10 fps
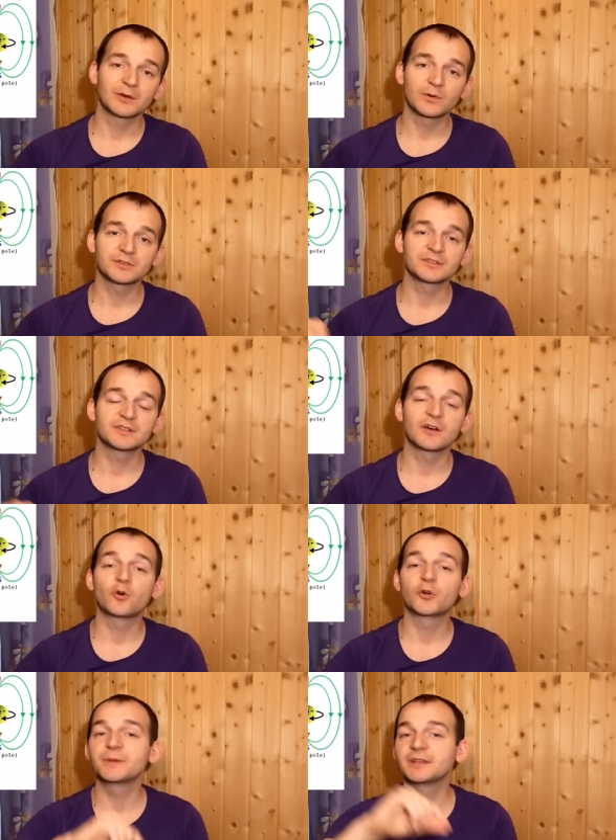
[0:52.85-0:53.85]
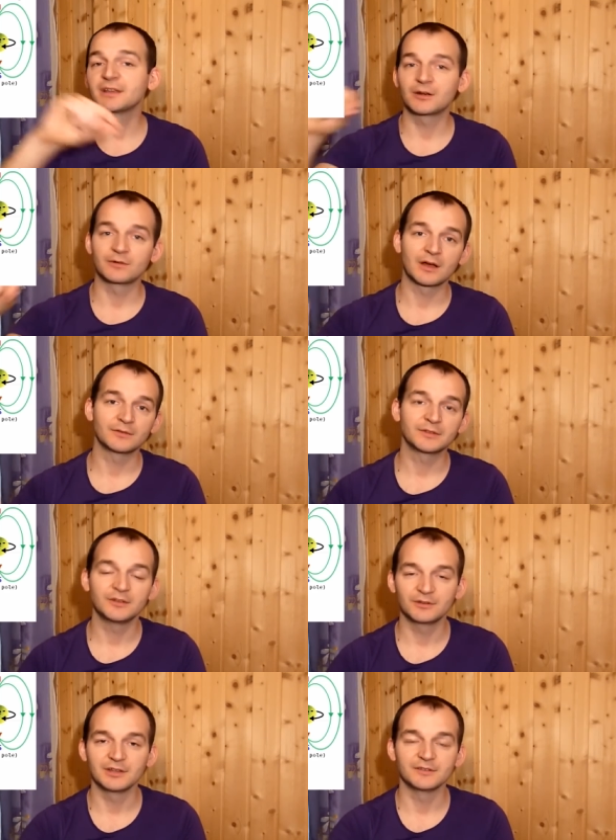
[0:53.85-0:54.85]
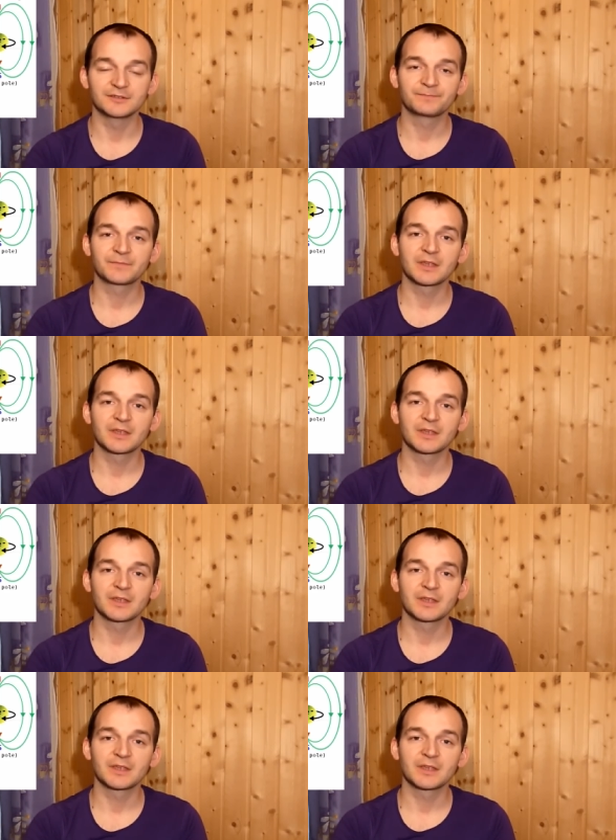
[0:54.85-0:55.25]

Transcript: which is the orbiting around the nucleus.